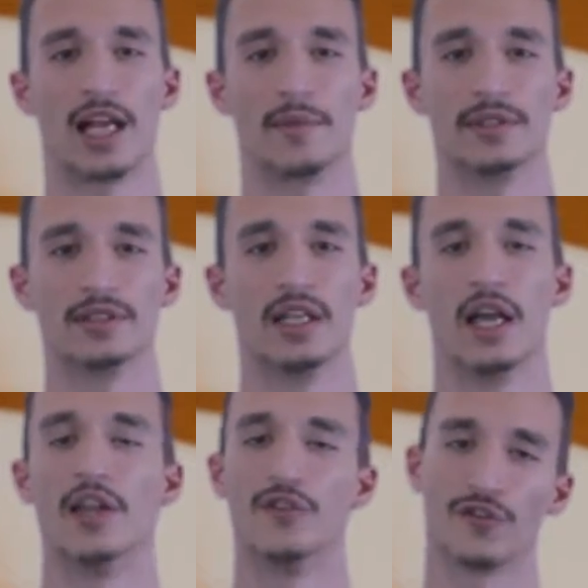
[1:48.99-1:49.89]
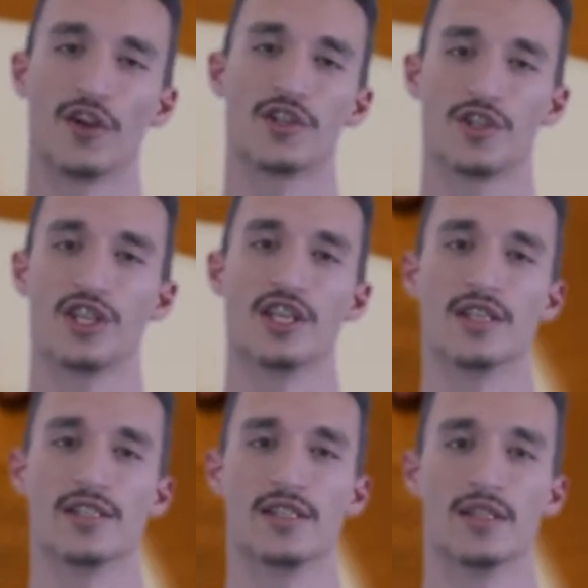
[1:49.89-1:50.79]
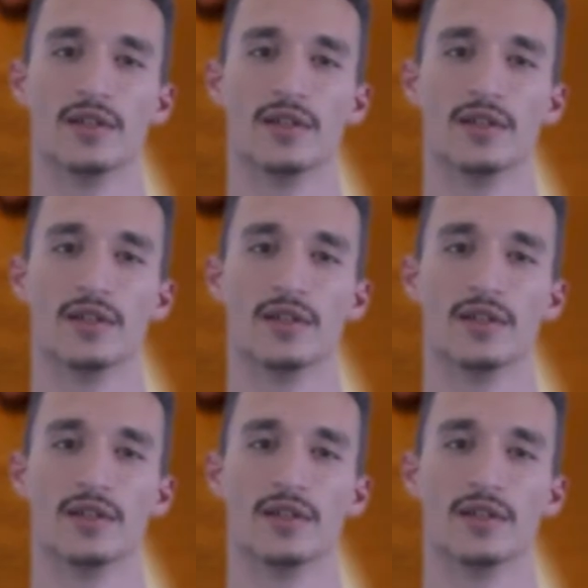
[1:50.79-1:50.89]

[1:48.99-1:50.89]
salmon and fresh cheese,